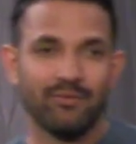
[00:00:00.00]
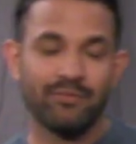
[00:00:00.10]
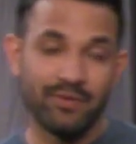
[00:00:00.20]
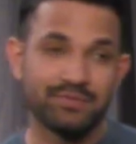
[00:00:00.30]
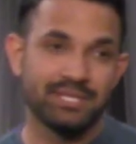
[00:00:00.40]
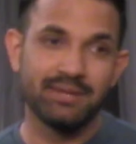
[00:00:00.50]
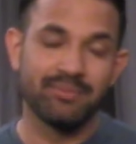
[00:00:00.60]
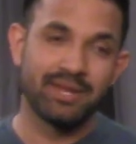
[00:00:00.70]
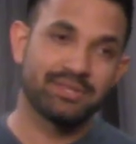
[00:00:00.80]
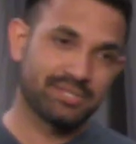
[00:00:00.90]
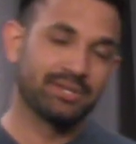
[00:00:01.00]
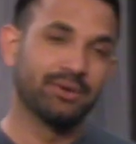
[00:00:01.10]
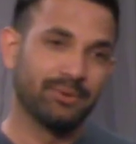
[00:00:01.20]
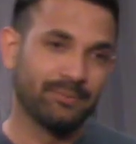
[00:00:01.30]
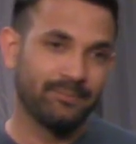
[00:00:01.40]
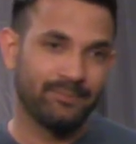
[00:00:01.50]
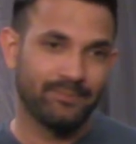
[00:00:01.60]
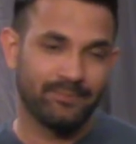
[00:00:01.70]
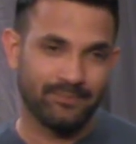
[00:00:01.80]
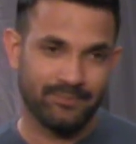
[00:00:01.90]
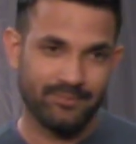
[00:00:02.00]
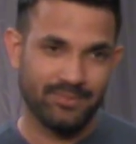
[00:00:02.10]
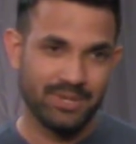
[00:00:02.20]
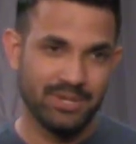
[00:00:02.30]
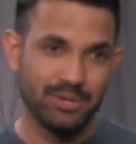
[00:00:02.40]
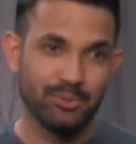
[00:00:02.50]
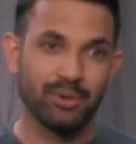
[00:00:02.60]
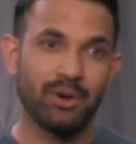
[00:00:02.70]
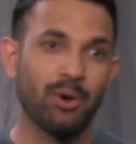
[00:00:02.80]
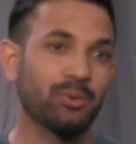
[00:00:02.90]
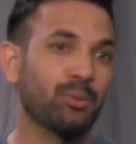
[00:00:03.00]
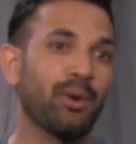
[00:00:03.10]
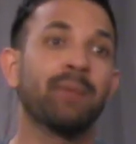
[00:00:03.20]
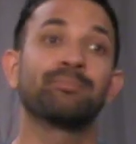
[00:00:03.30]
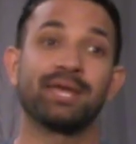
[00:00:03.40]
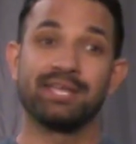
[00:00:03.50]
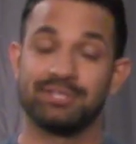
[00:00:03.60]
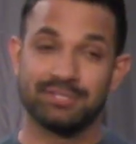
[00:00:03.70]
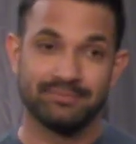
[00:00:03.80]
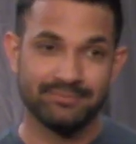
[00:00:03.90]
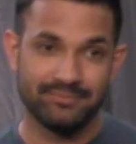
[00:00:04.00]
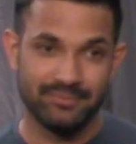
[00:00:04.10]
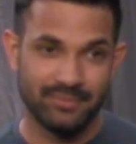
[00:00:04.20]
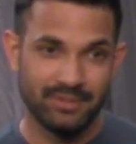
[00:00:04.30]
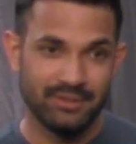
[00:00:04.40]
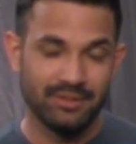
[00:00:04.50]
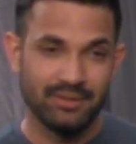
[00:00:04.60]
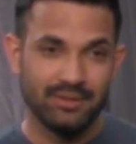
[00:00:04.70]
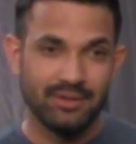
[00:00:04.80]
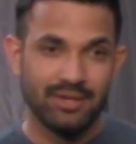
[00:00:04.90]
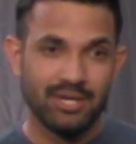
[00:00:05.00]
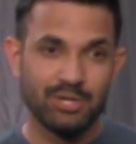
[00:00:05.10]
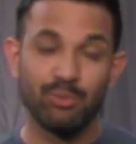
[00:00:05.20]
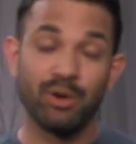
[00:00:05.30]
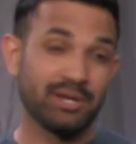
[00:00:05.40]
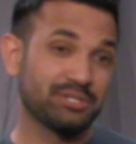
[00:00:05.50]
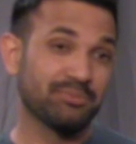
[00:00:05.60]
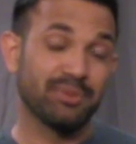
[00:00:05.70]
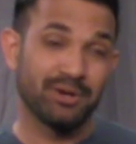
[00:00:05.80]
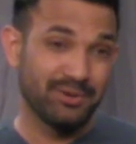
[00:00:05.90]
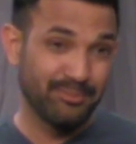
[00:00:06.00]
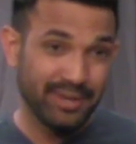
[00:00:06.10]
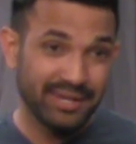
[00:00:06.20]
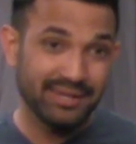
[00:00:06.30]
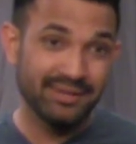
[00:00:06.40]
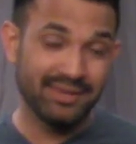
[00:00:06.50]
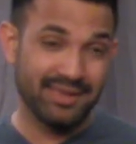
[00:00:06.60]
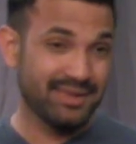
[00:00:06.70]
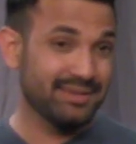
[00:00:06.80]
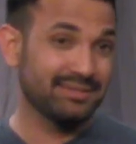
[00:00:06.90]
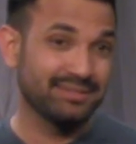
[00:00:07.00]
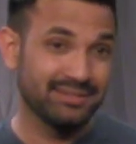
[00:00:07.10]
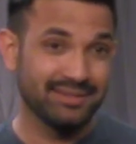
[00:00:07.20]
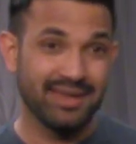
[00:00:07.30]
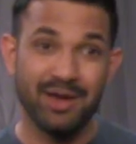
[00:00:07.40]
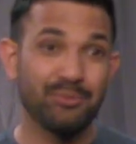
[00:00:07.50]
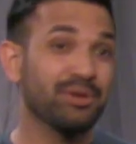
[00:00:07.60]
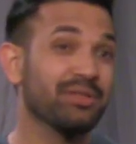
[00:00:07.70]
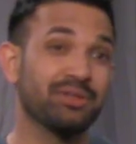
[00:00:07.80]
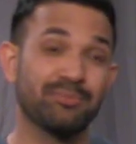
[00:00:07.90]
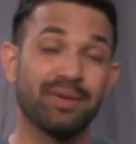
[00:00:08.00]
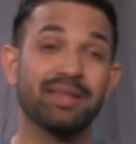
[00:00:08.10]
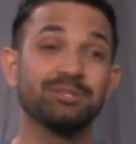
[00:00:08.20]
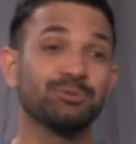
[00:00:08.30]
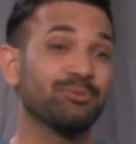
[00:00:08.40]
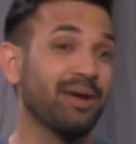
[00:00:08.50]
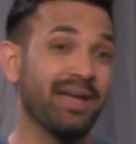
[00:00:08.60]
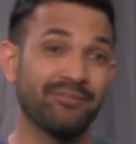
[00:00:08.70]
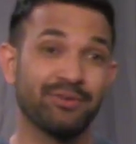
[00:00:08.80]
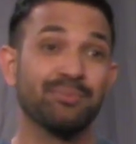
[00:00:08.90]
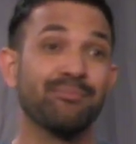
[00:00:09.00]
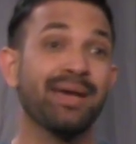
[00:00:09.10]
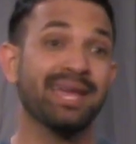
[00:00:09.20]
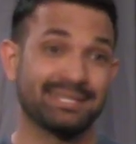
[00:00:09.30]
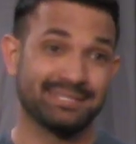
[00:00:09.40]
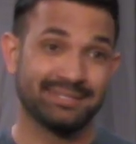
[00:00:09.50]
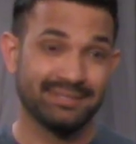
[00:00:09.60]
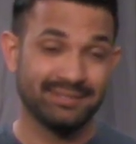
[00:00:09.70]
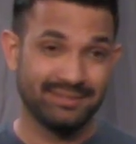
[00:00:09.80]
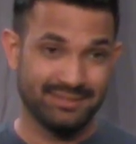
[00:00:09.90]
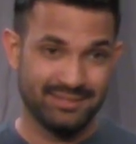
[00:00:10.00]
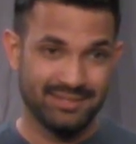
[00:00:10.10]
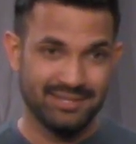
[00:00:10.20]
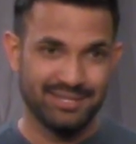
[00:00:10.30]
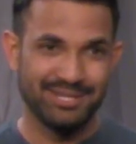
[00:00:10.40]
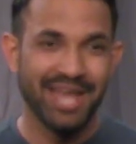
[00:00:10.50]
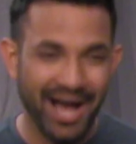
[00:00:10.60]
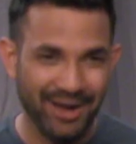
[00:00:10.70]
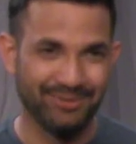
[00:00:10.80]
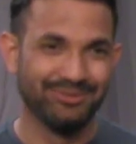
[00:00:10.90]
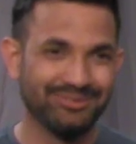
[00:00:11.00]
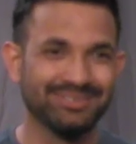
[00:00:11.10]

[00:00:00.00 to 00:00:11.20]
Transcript: 15 minutes ago, you were on a rampage. You wanted to murder me and every other man you ever met. Now,